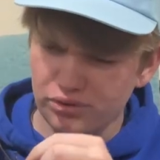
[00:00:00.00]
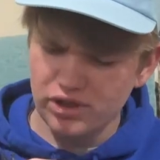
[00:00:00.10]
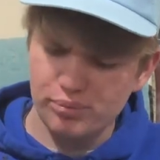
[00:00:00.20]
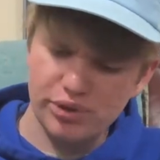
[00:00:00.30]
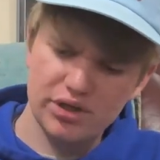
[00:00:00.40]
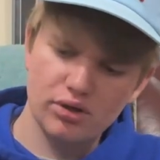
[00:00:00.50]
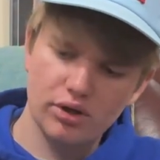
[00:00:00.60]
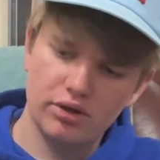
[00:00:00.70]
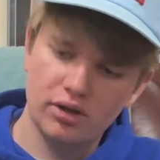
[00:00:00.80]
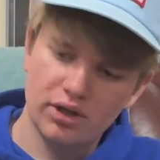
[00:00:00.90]
up pretty
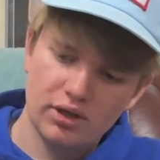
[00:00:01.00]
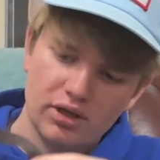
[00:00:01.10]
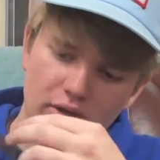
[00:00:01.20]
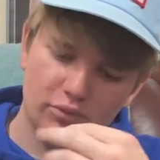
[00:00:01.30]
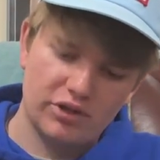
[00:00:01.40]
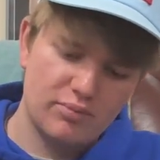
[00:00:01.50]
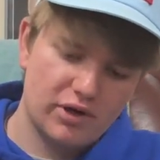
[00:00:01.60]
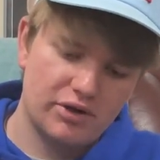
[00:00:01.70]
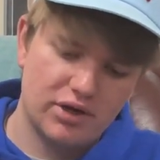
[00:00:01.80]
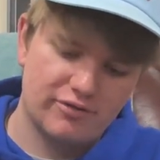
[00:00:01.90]
good, but they
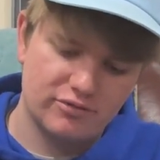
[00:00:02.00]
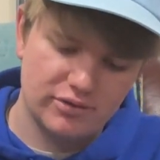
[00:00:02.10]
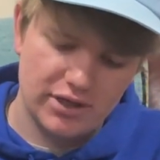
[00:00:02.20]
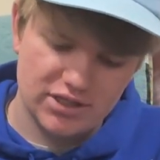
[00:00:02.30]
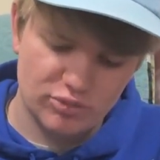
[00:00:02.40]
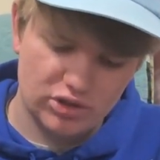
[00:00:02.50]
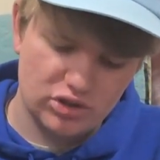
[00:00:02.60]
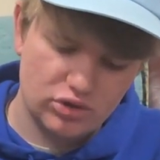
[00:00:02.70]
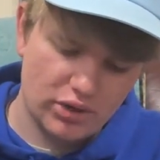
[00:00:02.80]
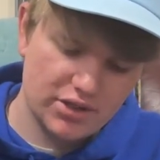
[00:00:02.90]
probably don't have as
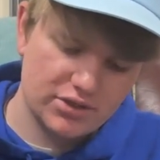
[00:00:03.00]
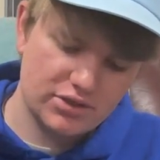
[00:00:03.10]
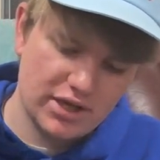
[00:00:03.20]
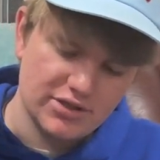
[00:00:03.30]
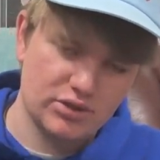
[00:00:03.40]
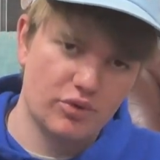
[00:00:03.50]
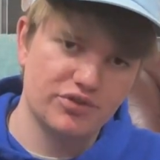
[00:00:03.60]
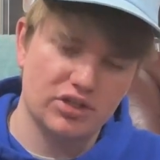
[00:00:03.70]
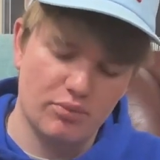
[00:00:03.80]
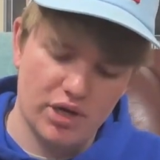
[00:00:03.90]
much stress as the
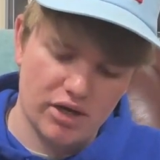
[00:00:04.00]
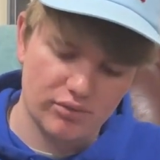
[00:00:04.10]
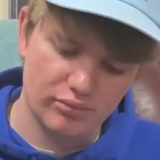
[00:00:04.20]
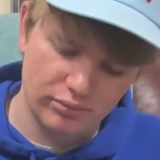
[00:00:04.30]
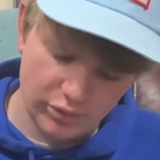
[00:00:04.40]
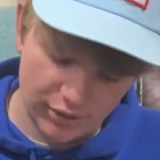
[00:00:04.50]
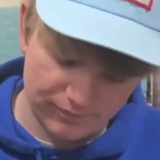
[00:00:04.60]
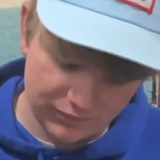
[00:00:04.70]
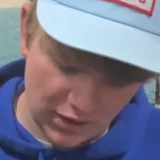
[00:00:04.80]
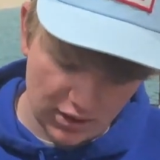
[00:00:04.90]
ones on the bottom. But
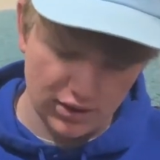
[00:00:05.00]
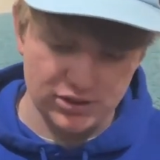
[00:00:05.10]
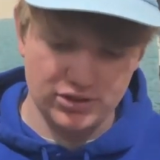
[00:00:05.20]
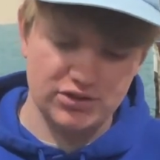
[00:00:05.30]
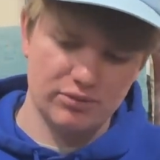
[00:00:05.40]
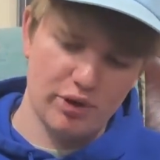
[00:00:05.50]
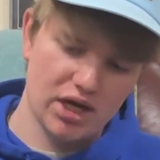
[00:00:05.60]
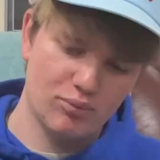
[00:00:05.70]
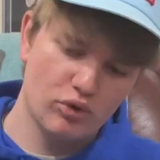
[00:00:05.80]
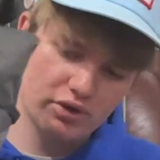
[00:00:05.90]
since the
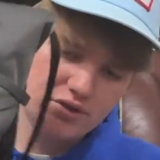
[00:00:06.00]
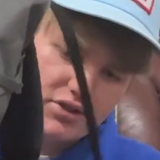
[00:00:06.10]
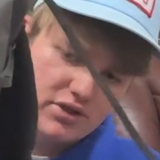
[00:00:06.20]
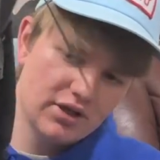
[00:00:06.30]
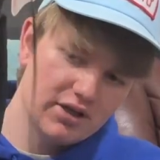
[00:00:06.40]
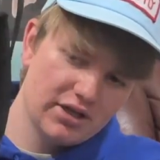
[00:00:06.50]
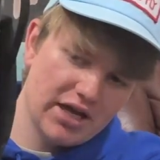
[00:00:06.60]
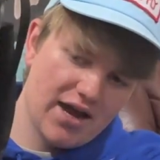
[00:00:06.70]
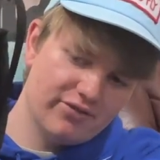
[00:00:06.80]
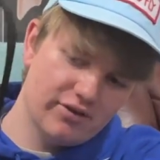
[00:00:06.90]
bottom ones
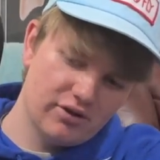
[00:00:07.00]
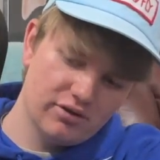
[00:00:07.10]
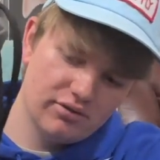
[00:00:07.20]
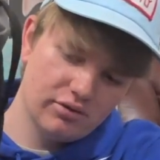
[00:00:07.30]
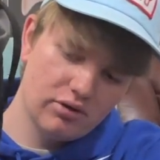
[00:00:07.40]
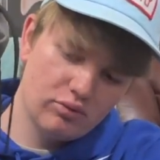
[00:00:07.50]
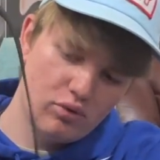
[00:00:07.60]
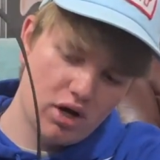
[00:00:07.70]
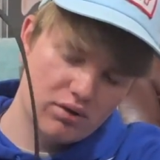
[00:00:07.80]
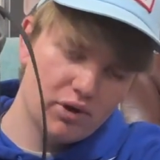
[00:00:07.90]
have the
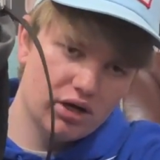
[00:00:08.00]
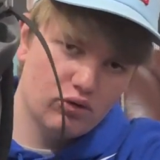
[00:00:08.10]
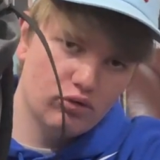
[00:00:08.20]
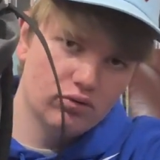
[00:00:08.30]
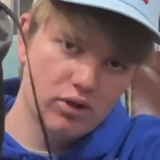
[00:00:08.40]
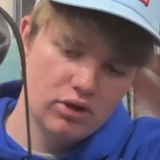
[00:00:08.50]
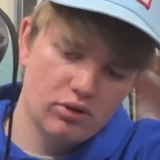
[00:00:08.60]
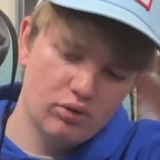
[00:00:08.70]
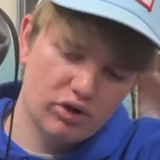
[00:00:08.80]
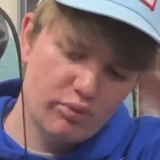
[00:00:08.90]
water bottle
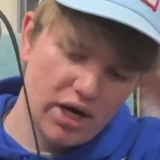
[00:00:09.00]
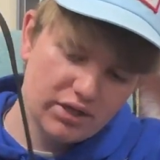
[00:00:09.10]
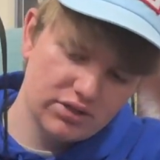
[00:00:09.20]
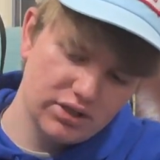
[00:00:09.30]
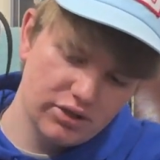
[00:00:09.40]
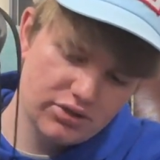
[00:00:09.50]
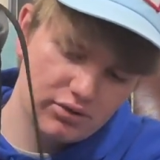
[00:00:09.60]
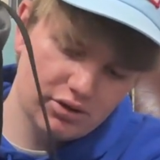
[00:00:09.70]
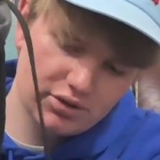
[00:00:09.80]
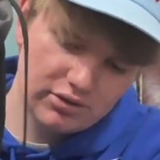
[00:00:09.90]
holder pockets here,
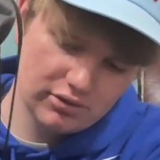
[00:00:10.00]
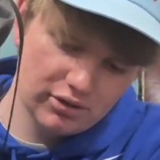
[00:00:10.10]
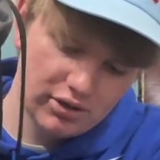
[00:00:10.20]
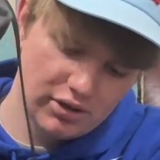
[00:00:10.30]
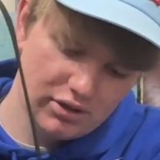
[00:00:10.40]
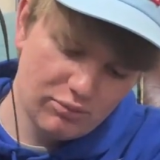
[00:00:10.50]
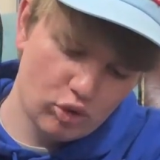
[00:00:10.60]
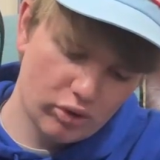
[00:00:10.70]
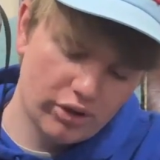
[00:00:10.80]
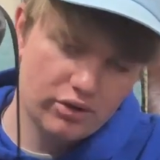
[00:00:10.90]
so there's
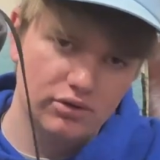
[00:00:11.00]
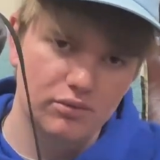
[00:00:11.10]
more